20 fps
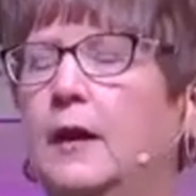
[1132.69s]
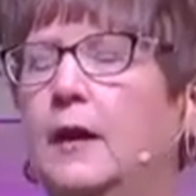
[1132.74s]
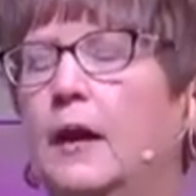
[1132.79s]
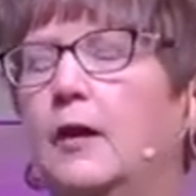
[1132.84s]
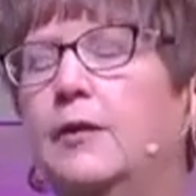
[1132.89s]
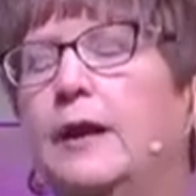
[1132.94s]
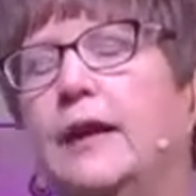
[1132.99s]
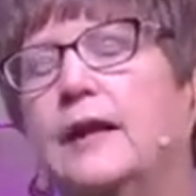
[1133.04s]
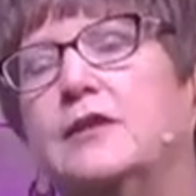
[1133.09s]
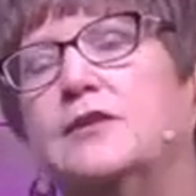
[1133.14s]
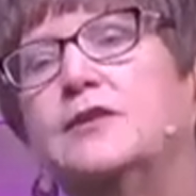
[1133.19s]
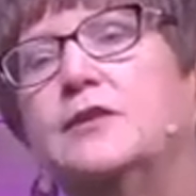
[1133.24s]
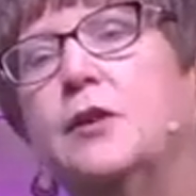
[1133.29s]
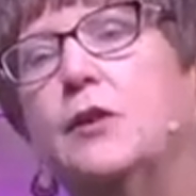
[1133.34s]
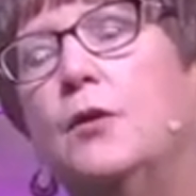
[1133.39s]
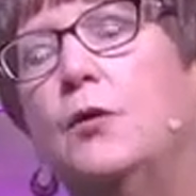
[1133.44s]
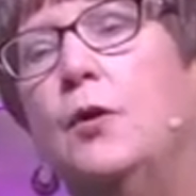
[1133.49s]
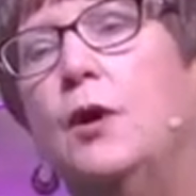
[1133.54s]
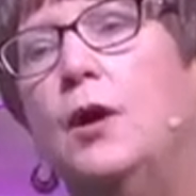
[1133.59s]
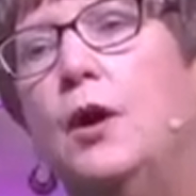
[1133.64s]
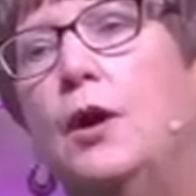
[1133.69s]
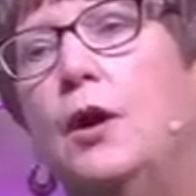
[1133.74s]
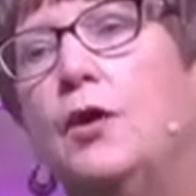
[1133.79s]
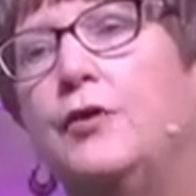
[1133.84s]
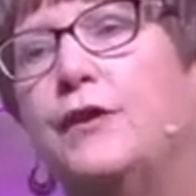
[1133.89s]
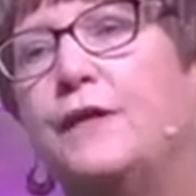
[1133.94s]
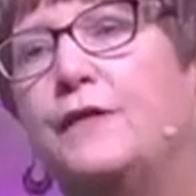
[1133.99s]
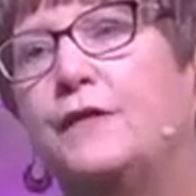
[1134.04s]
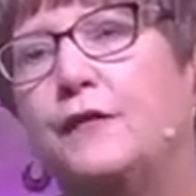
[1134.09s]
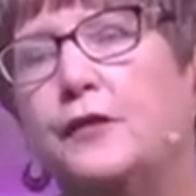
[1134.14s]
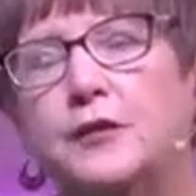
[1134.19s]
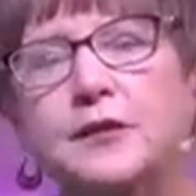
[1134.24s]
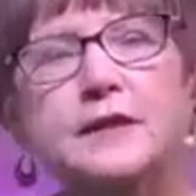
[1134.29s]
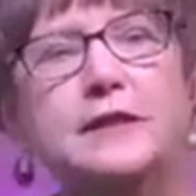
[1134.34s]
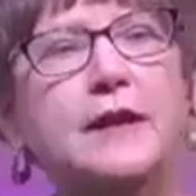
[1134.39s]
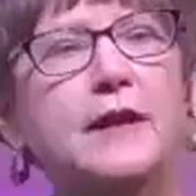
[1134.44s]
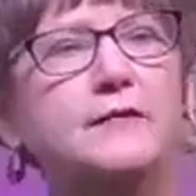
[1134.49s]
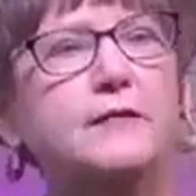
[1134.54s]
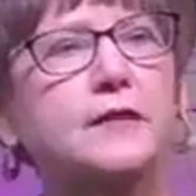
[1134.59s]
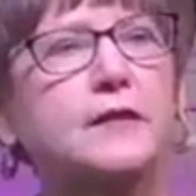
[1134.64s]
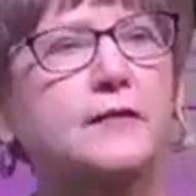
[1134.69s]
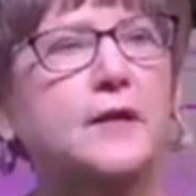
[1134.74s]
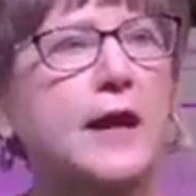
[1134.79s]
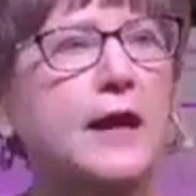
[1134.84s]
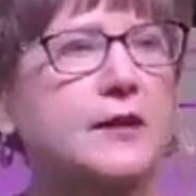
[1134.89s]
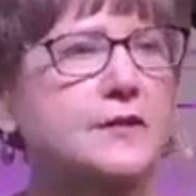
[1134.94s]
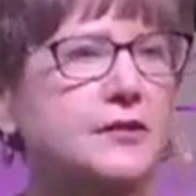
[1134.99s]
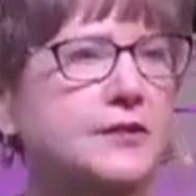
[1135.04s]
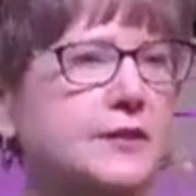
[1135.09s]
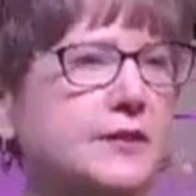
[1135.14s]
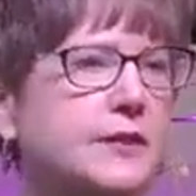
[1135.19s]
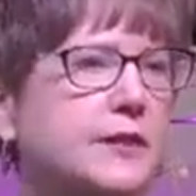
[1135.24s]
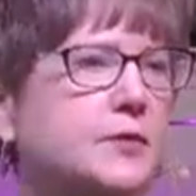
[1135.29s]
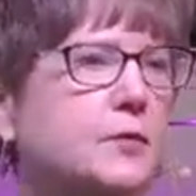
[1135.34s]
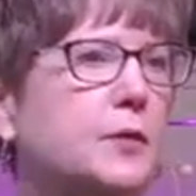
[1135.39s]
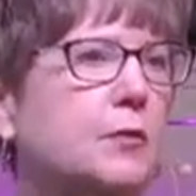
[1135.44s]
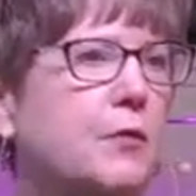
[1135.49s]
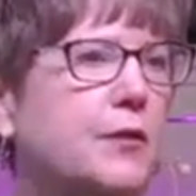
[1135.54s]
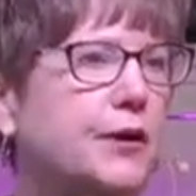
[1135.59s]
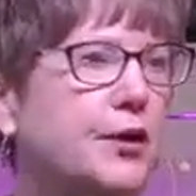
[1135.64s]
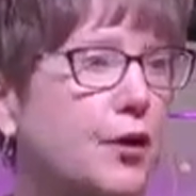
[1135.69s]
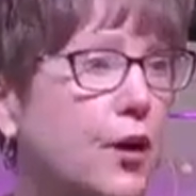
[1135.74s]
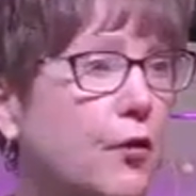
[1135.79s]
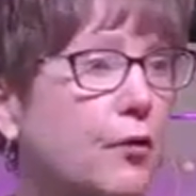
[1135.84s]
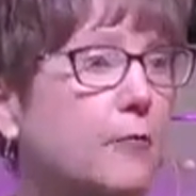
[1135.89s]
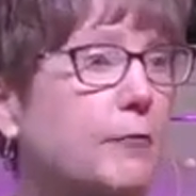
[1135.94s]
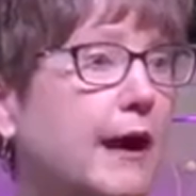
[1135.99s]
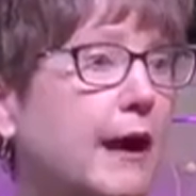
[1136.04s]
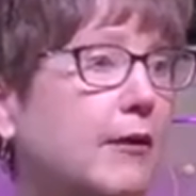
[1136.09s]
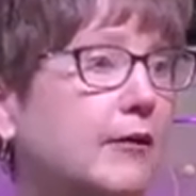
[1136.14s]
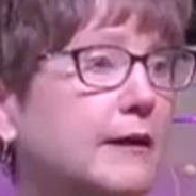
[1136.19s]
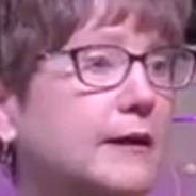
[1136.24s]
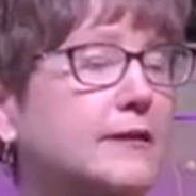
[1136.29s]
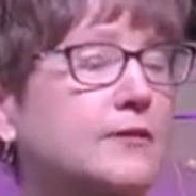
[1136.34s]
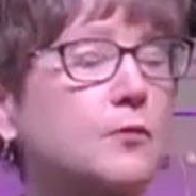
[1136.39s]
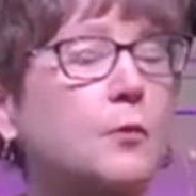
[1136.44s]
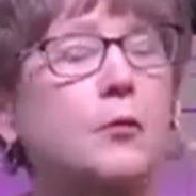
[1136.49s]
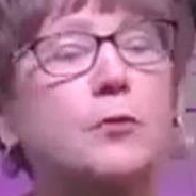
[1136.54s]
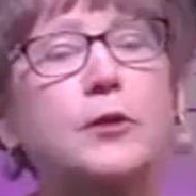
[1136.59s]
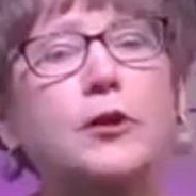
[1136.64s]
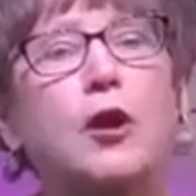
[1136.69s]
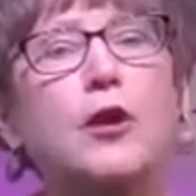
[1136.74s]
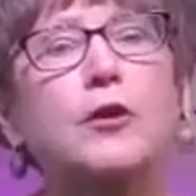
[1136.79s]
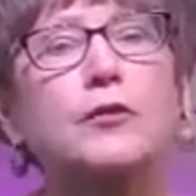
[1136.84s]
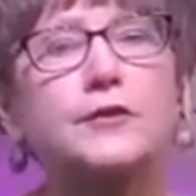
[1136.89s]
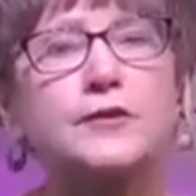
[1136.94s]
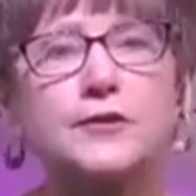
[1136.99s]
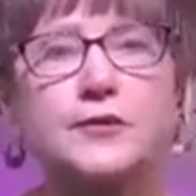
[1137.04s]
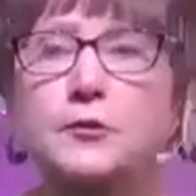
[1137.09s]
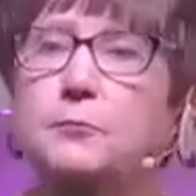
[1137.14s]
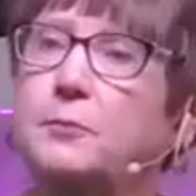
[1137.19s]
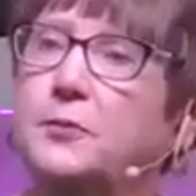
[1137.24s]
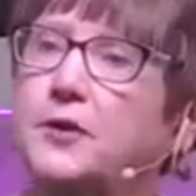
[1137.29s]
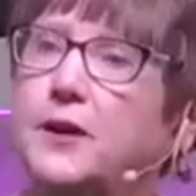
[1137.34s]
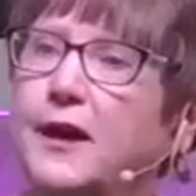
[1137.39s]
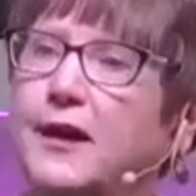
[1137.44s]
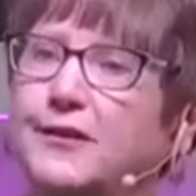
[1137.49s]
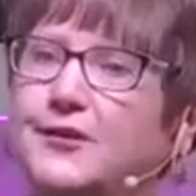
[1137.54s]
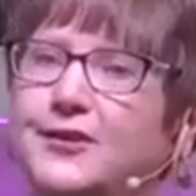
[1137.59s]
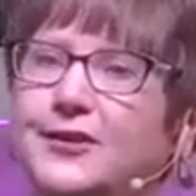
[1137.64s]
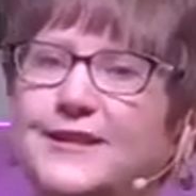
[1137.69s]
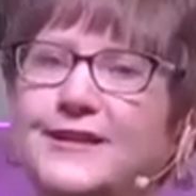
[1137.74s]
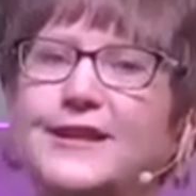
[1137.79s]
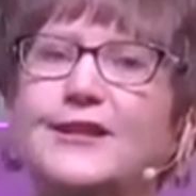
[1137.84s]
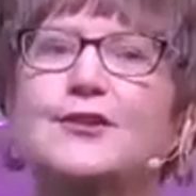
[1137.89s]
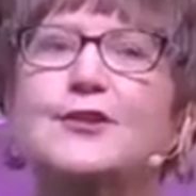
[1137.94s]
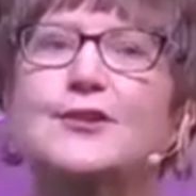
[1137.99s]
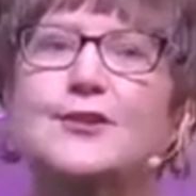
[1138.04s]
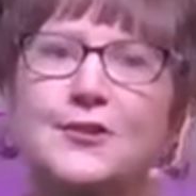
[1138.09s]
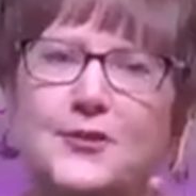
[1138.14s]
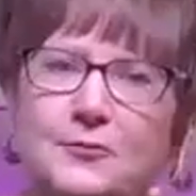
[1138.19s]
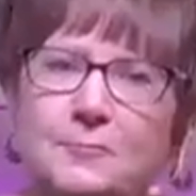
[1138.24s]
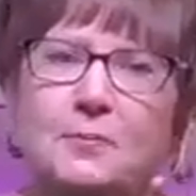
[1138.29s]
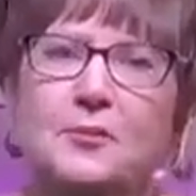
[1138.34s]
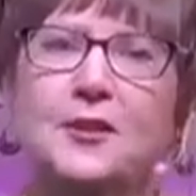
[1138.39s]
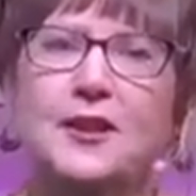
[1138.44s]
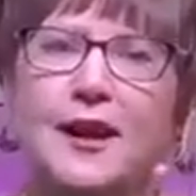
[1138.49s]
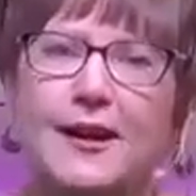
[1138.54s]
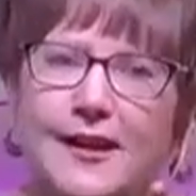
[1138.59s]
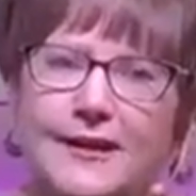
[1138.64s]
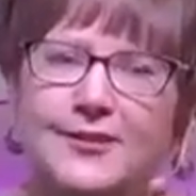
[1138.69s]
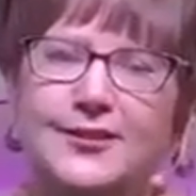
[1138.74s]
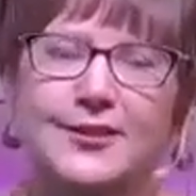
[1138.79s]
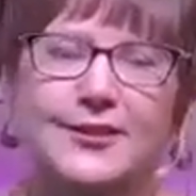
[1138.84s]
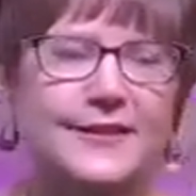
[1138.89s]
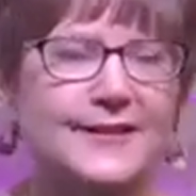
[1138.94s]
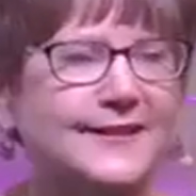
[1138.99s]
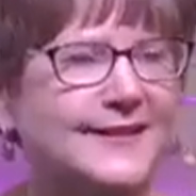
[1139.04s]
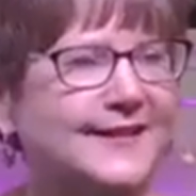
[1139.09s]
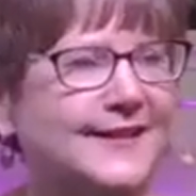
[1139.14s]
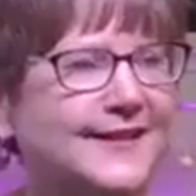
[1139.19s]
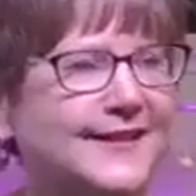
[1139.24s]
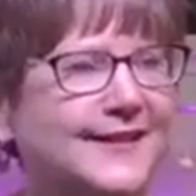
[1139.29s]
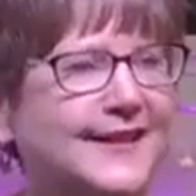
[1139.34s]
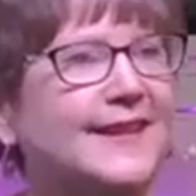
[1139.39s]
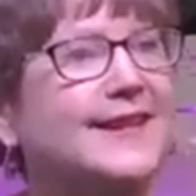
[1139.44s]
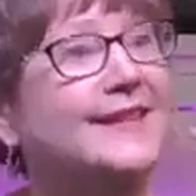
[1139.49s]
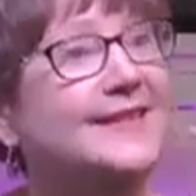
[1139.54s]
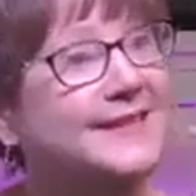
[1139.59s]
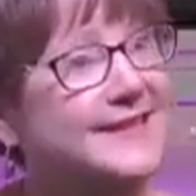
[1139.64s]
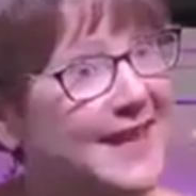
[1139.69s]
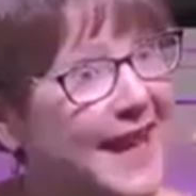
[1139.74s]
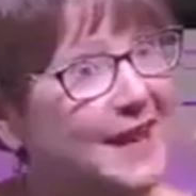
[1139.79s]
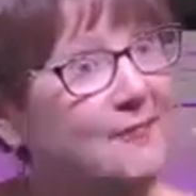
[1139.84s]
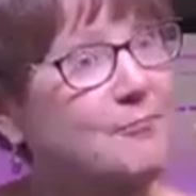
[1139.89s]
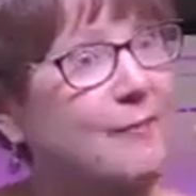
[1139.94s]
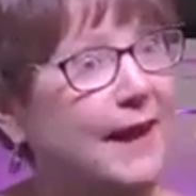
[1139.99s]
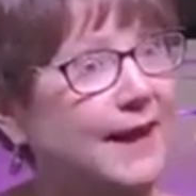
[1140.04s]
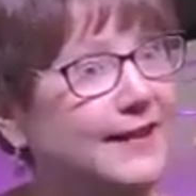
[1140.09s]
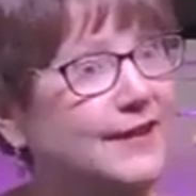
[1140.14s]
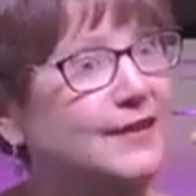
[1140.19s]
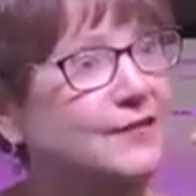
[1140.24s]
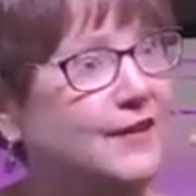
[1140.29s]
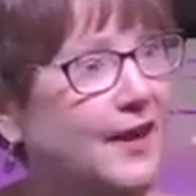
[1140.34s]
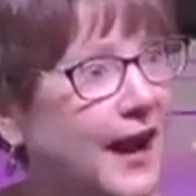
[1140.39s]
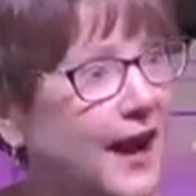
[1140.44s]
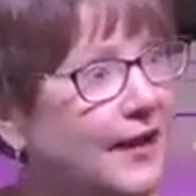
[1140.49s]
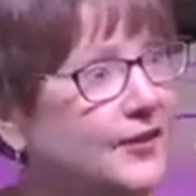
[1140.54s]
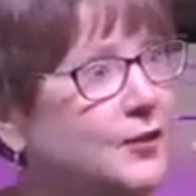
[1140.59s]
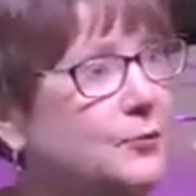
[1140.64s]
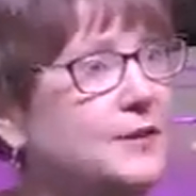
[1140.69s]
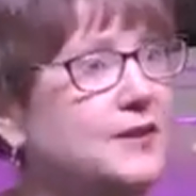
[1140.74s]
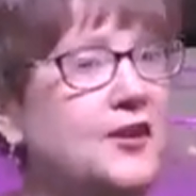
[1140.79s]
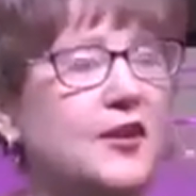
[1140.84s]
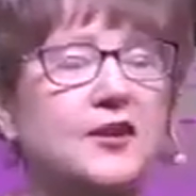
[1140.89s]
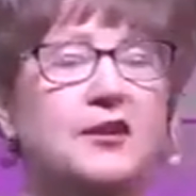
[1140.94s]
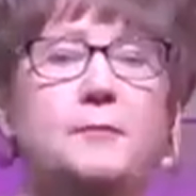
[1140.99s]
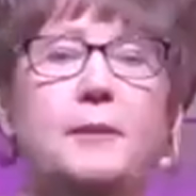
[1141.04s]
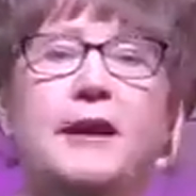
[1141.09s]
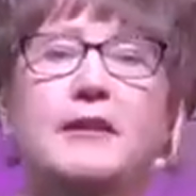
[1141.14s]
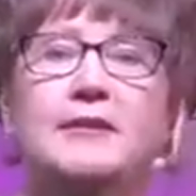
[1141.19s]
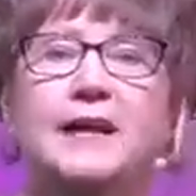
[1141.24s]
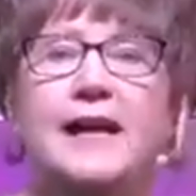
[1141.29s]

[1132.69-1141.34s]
Okay, so the first level of consciousness we want to know about is what we call the superconscious, and the superconscious is that mind of God that we talked about